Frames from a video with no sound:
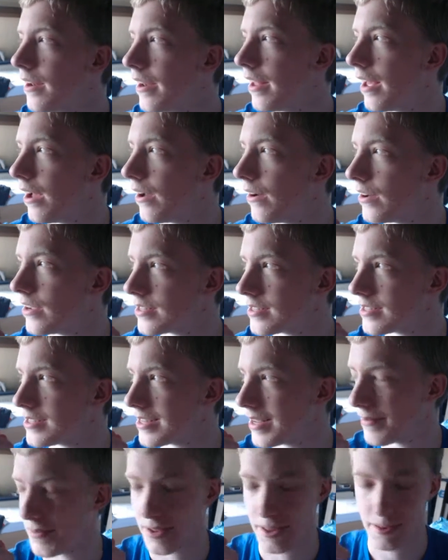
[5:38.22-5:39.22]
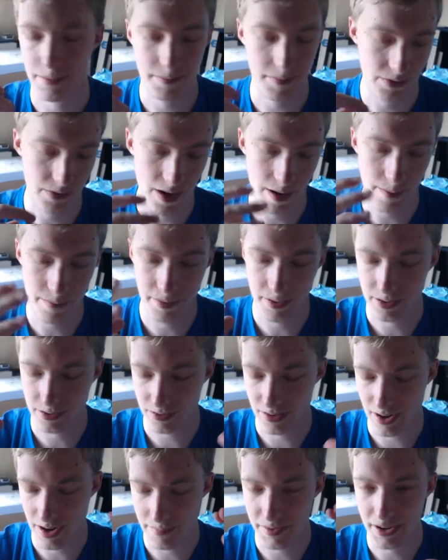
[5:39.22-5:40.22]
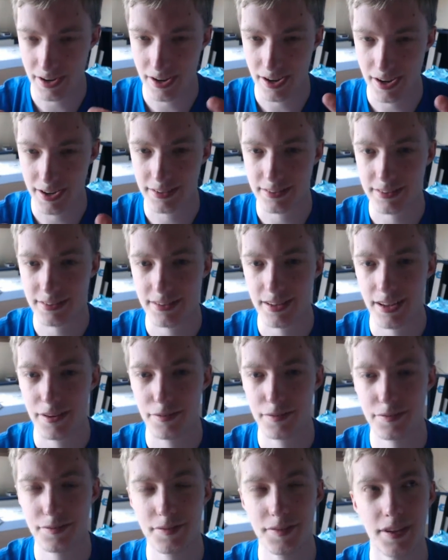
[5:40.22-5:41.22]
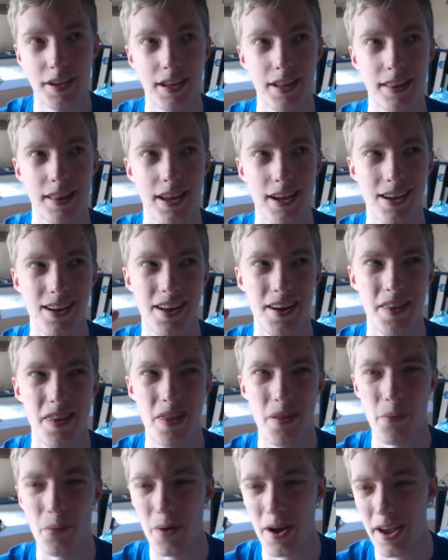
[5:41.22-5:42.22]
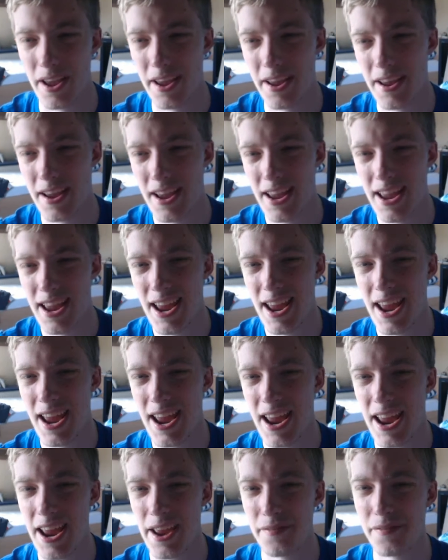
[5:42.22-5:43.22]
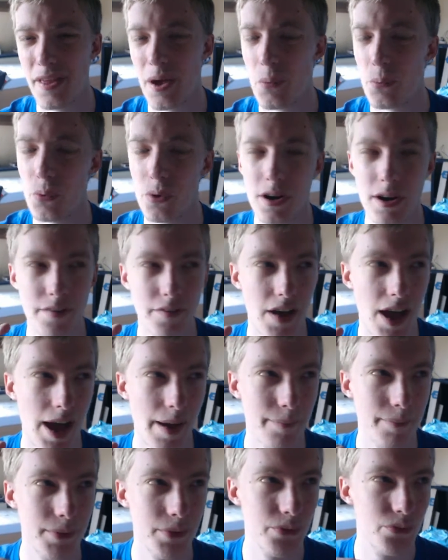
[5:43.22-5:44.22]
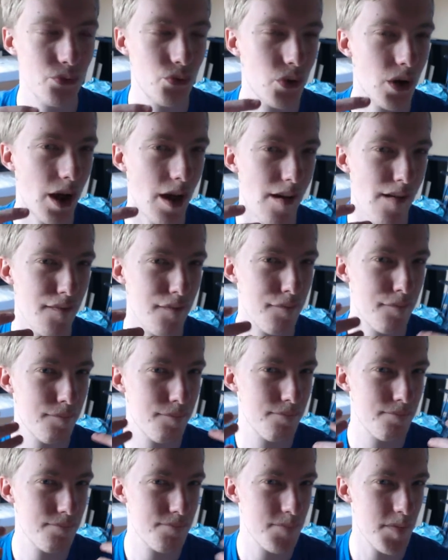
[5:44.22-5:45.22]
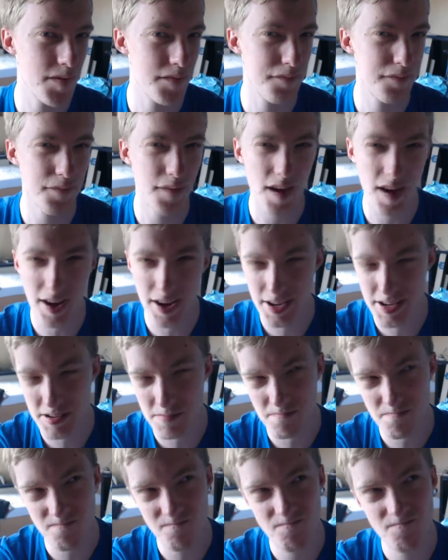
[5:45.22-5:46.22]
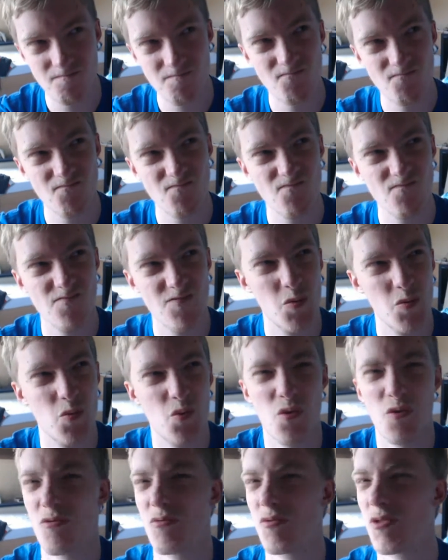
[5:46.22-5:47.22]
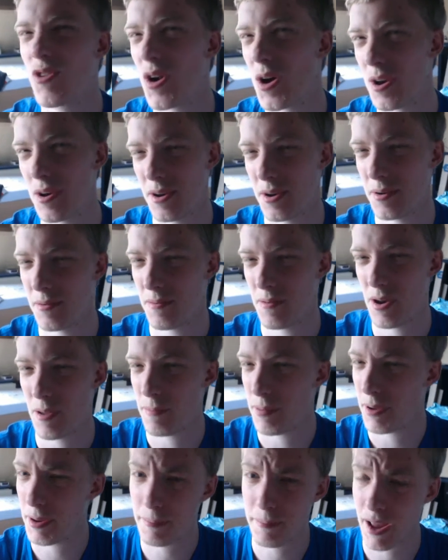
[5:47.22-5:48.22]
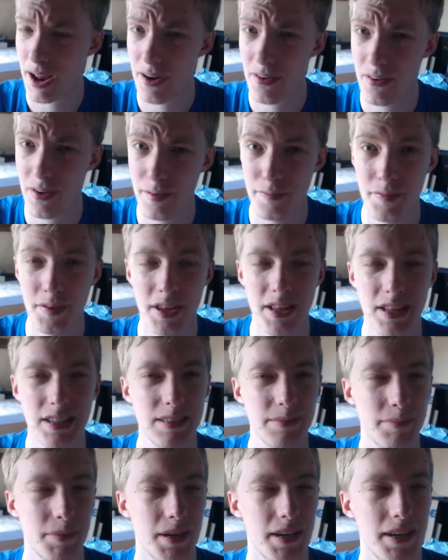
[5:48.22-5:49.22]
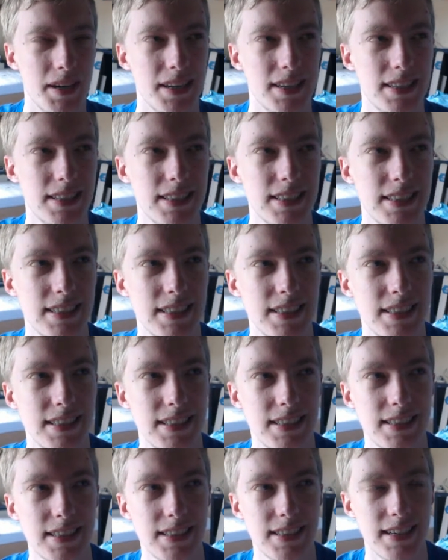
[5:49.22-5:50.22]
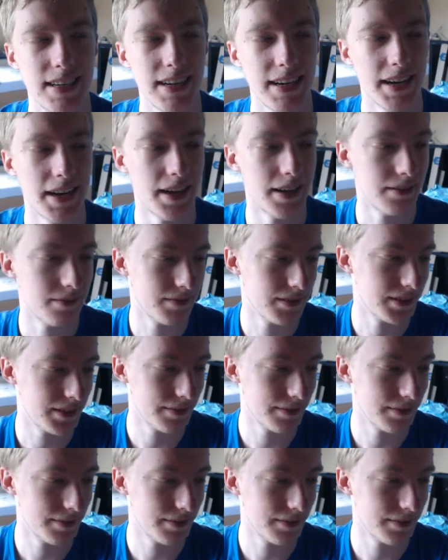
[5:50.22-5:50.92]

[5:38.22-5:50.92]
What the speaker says: Now, as I said, my grandpa and grandma died and stuff, and that got in the way. If that wouldn't have happened, would I have been fine? It would have gotten a bit better, I feel, but yeah,